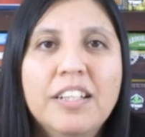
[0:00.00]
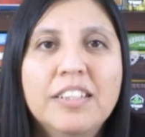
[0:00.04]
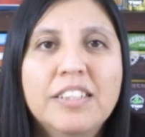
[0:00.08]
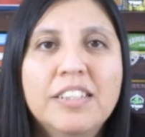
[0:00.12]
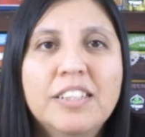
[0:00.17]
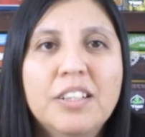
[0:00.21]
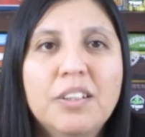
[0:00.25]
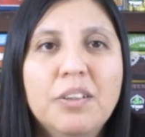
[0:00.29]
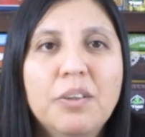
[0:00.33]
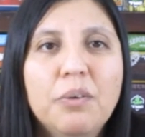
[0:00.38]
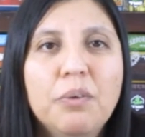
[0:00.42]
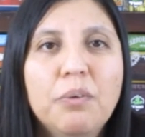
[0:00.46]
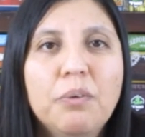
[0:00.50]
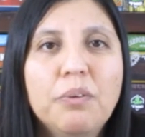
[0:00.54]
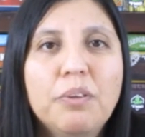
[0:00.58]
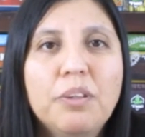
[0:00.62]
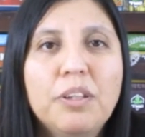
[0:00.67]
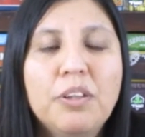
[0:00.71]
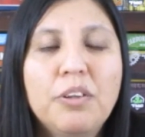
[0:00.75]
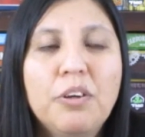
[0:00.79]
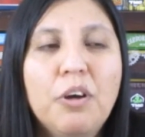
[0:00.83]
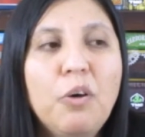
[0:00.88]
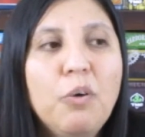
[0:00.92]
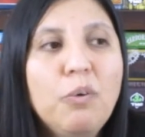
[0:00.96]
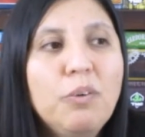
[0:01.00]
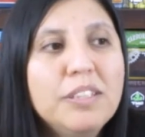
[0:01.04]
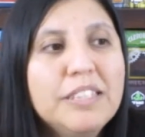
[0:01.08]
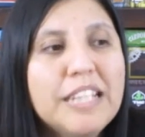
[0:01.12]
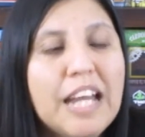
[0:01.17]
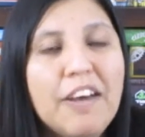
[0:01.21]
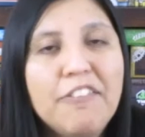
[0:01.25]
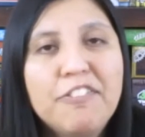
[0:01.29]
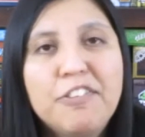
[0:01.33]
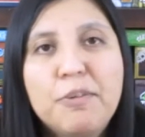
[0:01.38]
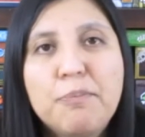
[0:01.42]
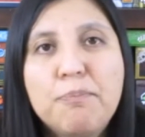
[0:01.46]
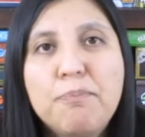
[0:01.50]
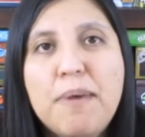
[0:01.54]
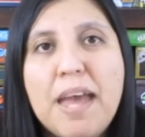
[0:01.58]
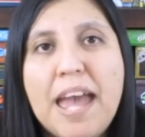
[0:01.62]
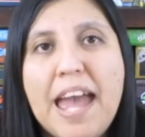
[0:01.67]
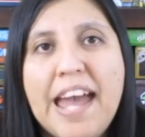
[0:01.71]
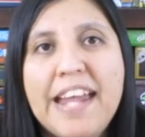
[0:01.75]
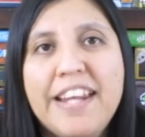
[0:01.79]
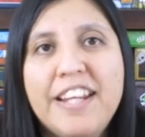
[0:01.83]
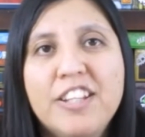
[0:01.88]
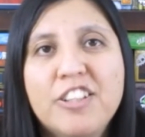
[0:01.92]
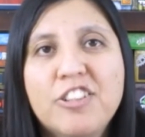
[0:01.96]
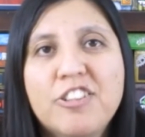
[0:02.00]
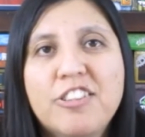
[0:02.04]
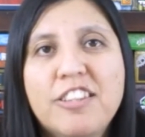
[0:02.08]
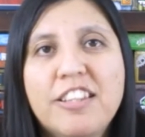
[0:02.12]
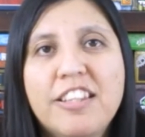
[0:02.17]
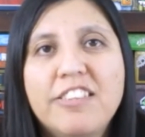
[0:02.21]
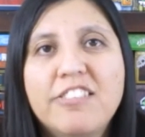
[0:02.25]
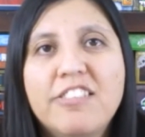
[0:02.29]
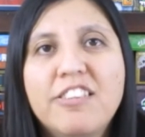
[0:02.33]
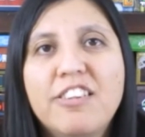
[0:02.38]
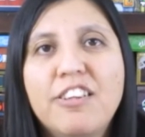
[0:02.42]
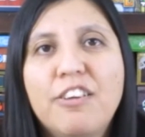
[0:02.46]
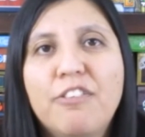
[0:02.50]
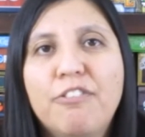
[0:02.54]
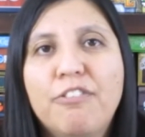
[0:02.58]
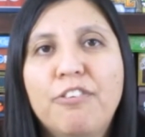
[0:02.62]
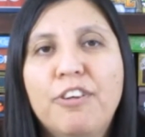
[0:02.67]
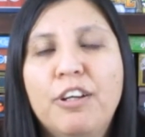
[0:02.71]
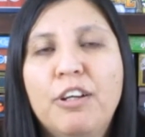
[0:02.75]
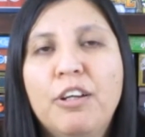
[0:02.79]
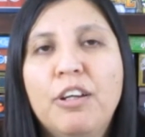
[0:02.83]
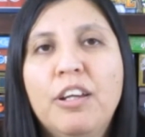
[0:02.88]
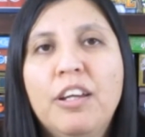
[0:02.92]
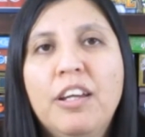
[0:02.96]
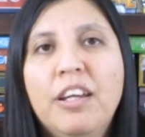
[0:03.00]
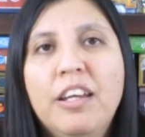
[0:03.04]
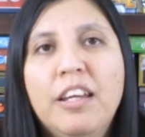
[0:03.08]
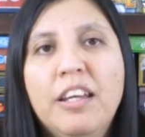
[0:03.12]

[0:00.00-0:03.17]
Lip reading: So you always have to manage these different